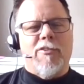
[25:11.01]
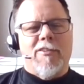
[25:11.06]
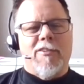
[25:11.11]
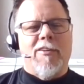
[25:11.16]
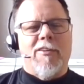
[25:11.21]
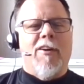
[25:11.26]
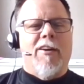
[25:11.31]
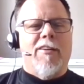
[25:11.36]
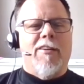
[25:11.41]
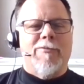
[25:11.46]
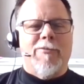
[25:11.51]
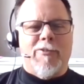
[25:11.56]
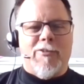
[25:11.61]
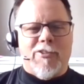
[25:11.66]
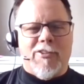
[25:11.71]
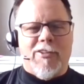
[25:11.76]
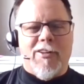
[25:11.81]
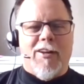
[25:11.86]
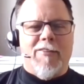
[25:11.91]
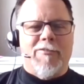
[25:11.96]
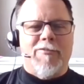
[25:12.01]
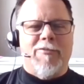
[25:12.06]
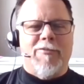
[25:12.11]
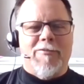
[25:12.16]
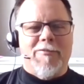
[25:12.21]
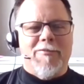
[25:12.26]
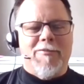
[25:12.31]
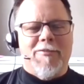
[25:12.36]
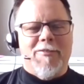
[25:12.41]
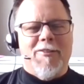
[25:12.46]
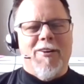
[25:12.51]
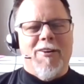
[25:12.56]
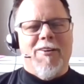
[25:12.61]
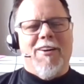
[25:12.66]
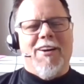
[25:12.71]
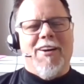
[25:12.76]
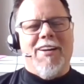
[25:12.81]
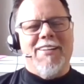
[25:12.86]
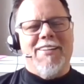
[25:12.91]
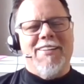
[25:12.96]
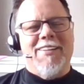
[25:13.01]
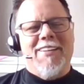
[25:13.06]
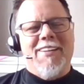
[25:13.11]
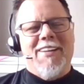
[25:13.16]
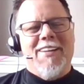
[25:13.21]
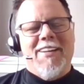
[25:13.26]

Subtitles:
and hunt for stuff, right?